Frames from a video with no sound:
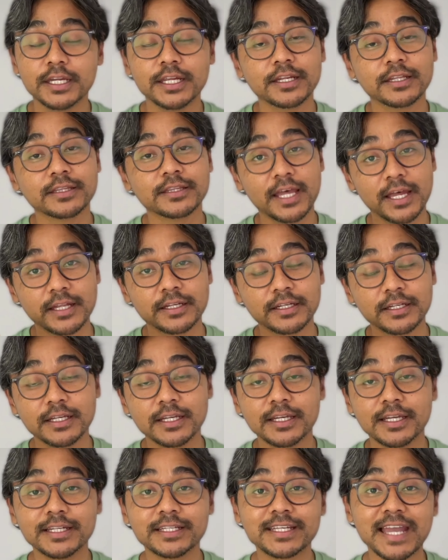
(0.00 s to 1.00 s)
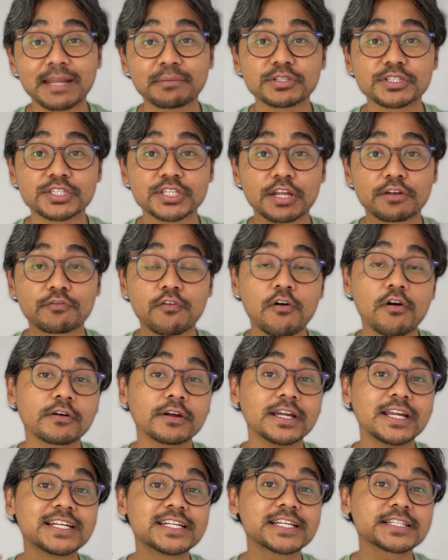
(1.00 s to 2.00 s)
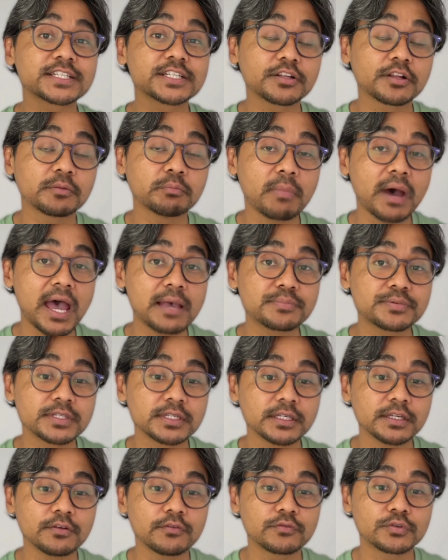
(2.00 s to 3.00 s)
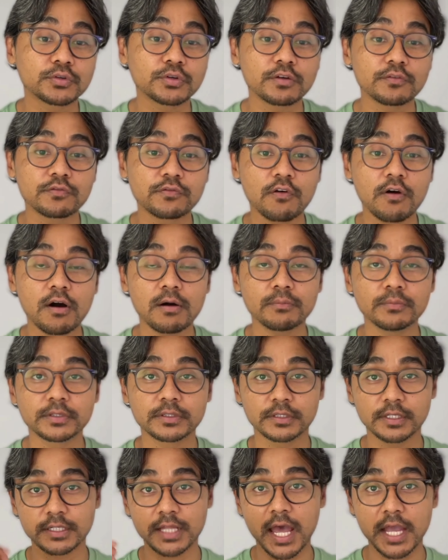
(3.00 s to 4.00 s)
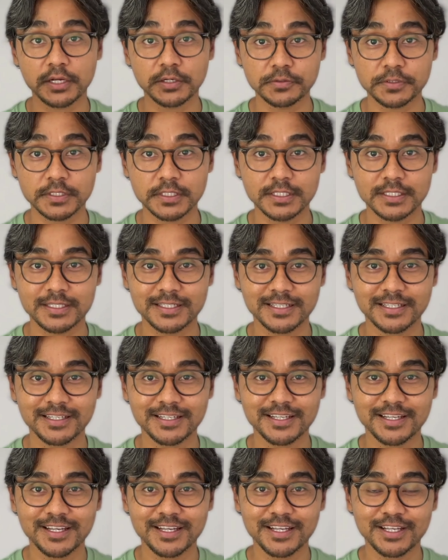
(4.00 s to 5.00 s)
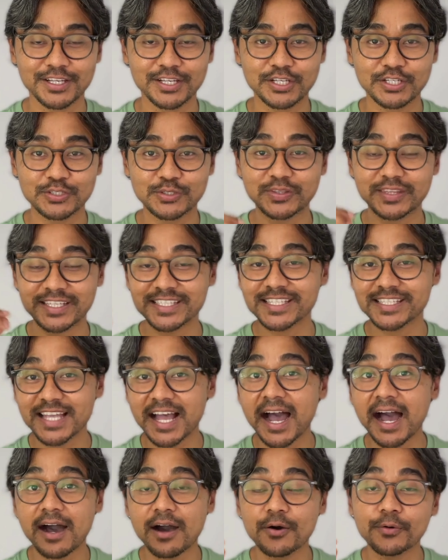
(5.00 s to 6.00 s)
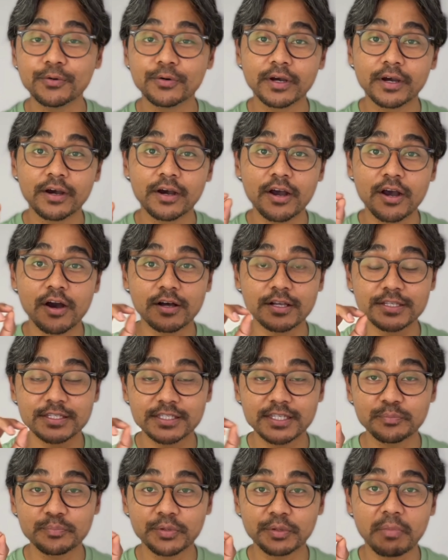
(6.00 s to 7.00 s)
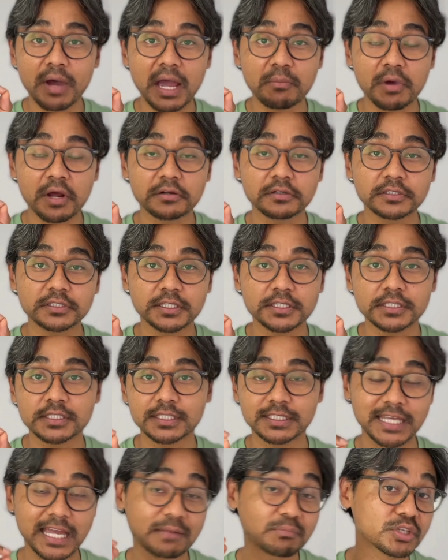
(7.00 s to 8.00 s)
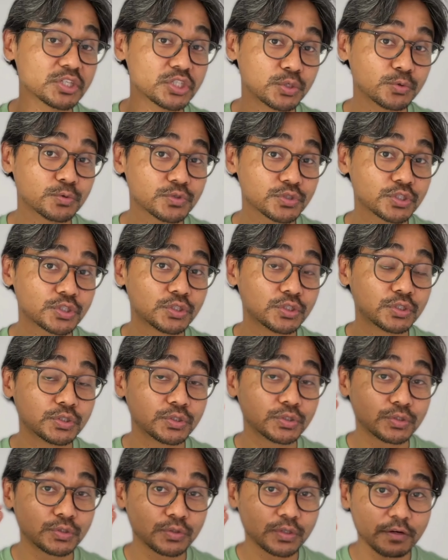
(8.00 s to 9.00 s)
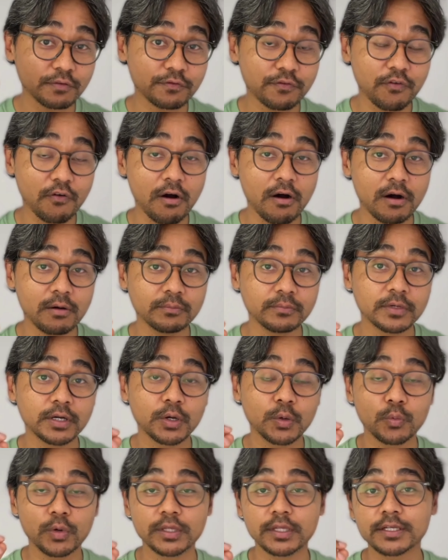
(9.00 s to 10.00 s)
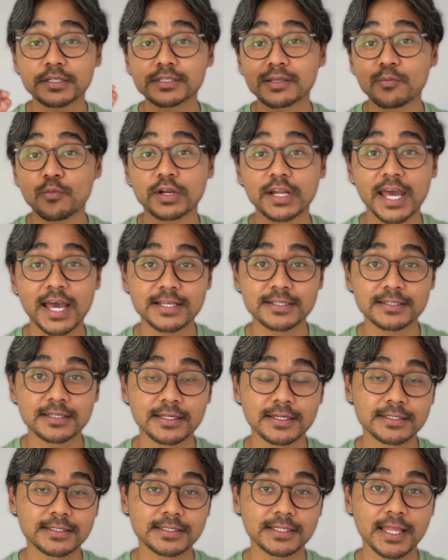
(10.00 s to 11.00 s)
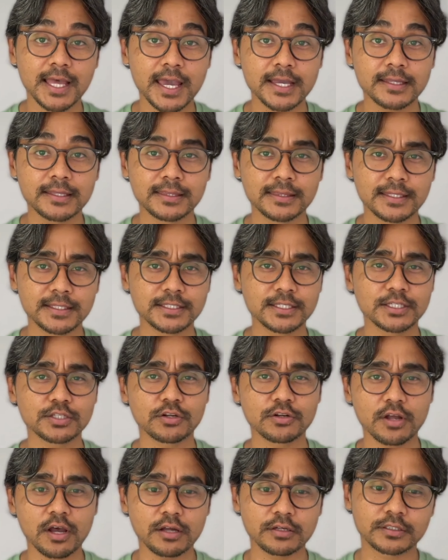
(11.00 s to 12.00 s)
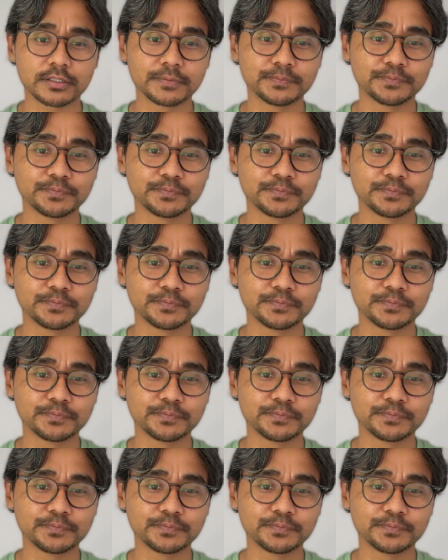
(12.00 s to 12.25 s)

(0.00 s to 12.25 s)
then it can be sent for intestinal biopsy to confirm the diagnosis. So this is how a simple biomarker test can be used to confirm whether someone has celiac disease or not.